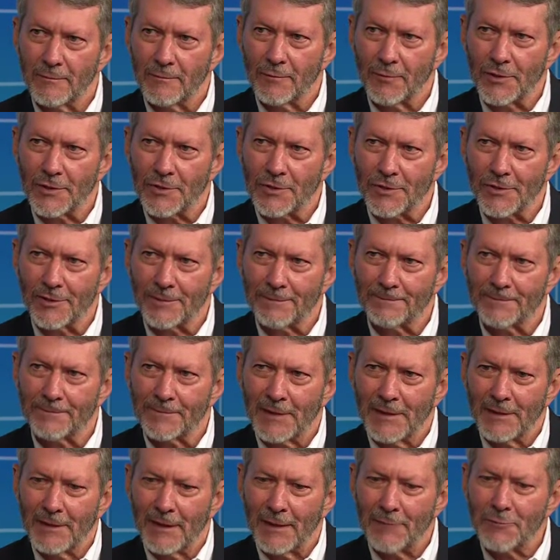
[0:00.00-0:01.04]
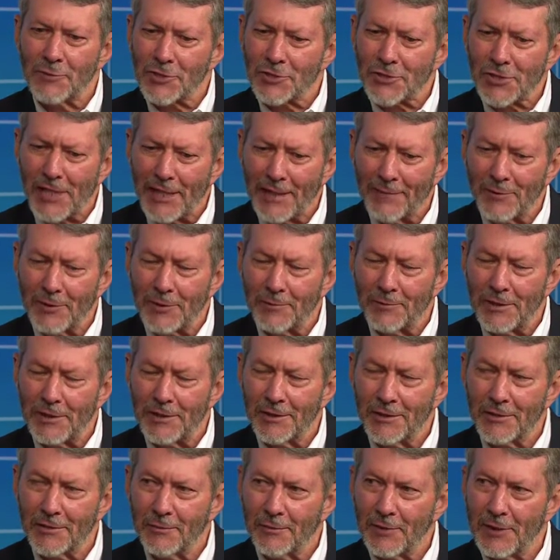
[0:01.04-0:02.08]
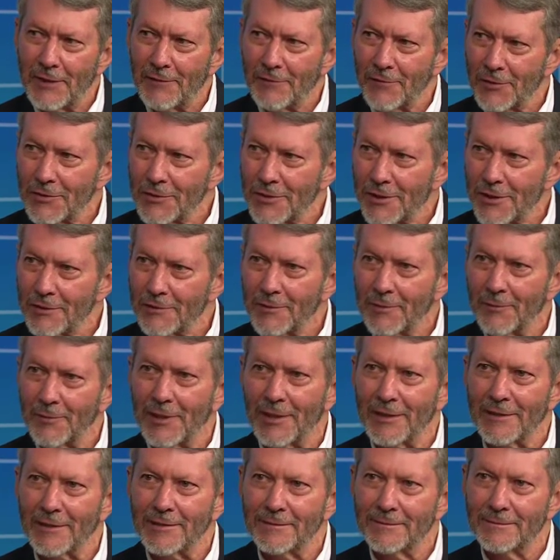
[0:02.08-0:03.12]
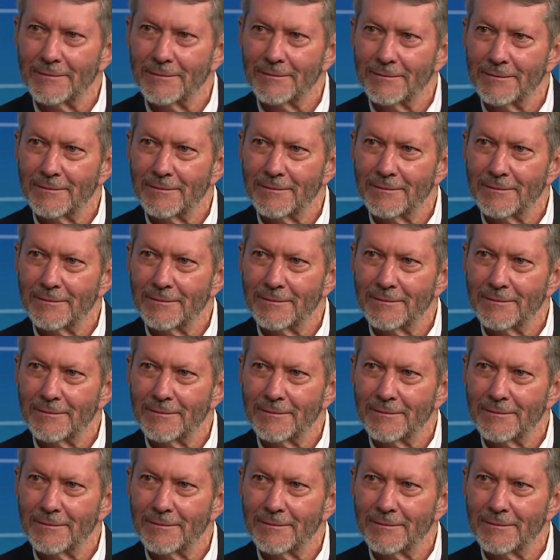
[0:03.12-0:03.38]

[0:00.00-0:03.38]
Which I'm just happy to be here to be able to talk about it.